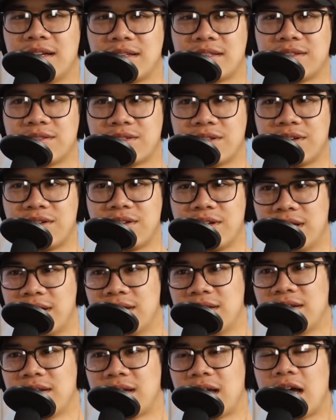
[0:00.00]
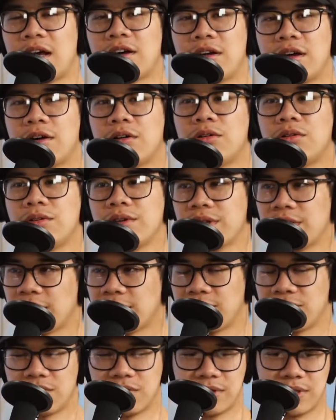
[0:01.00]
So I was like, okay, I'll hold it
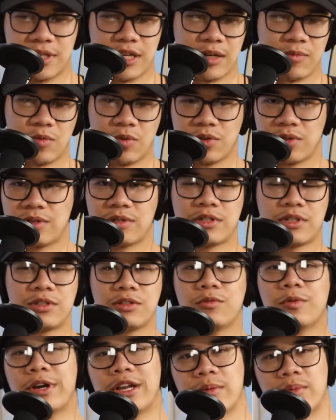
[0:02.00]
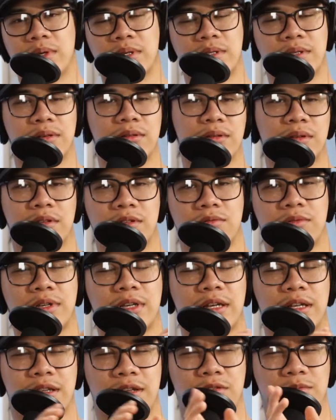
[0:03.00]
off this time. We'll just do one episode this week,
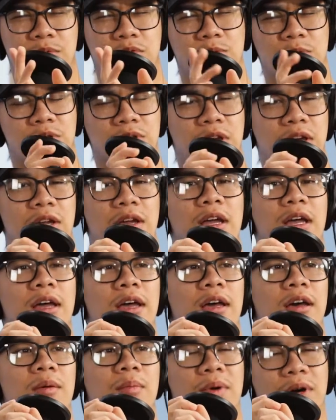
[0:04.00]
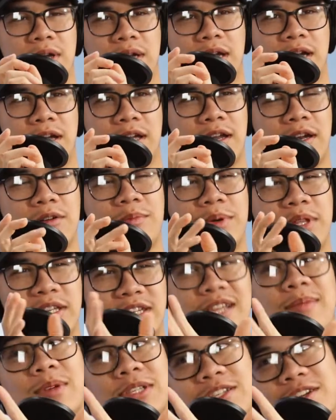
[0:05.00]
and I think we'll be okay. But and it'll be the
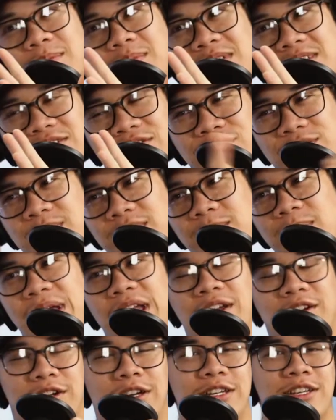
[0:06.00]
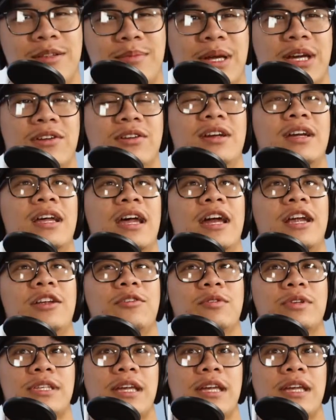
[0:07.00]
Demon Slayer episode, so it'll be a banger. It doesn't matter. Anyways.